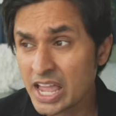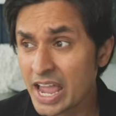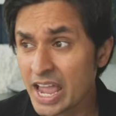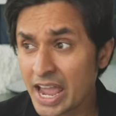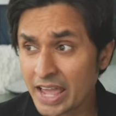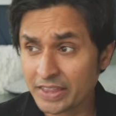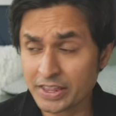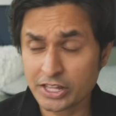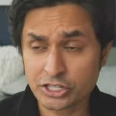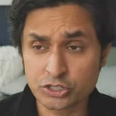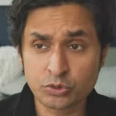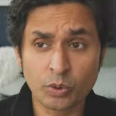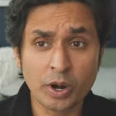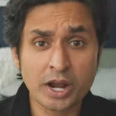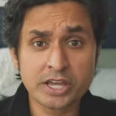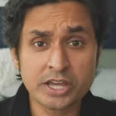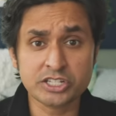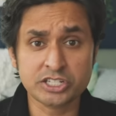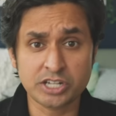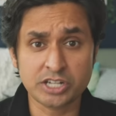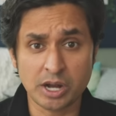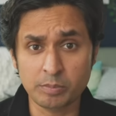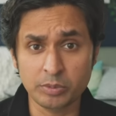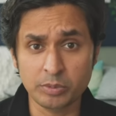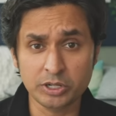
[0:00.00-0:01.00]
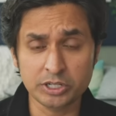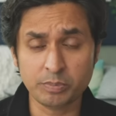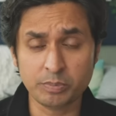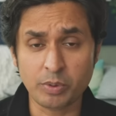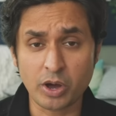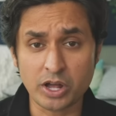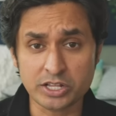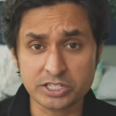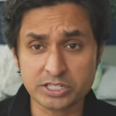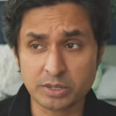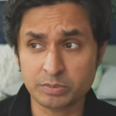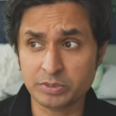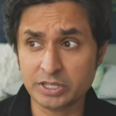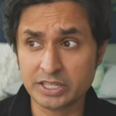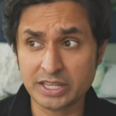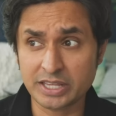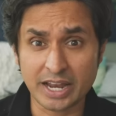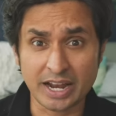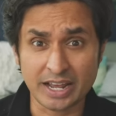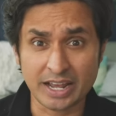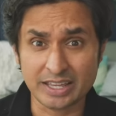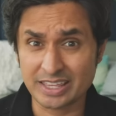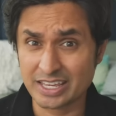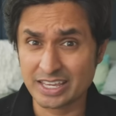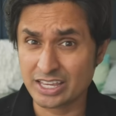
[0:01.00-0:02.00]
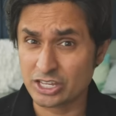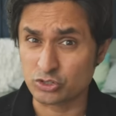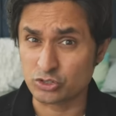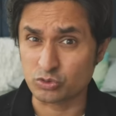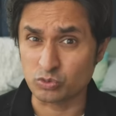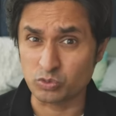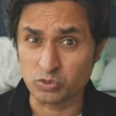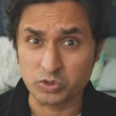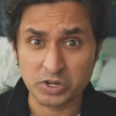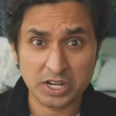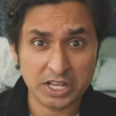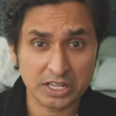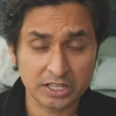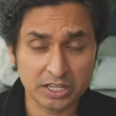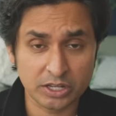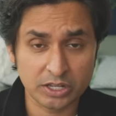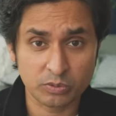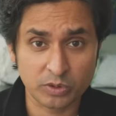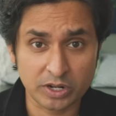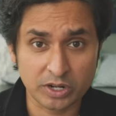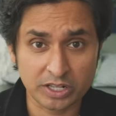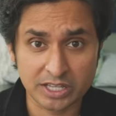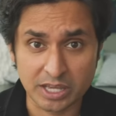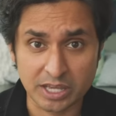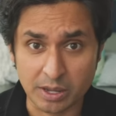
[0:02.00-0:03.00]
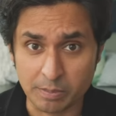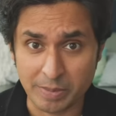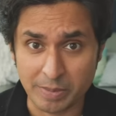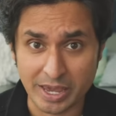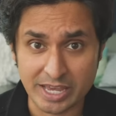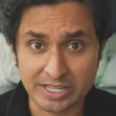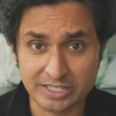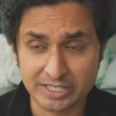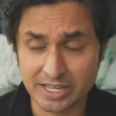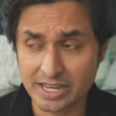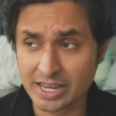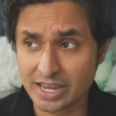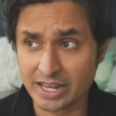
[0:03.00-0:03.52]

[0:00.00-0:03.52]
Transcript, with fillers: And that's where I stumbled upon something that I think is really, really amazing.